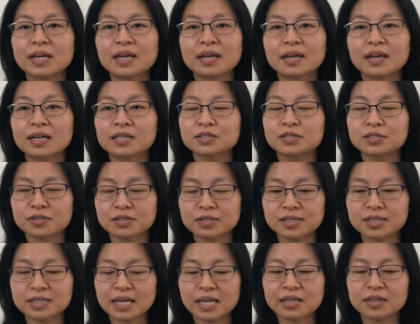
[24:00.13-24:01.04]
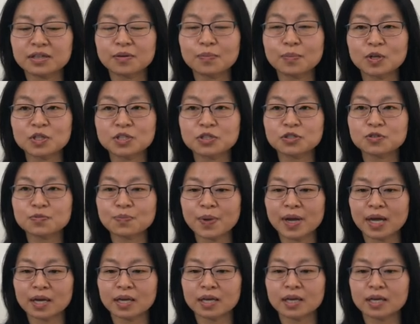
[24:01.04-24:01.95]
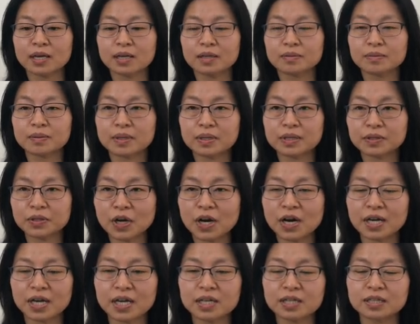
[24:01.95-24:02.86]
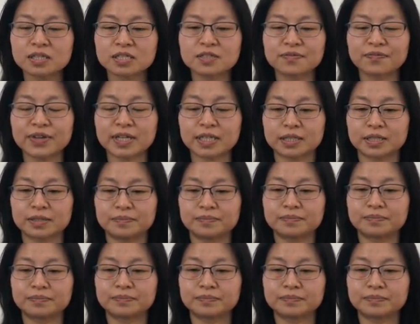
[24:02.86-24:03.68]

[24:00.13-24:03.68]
can just send a malicious packet targeting this victim.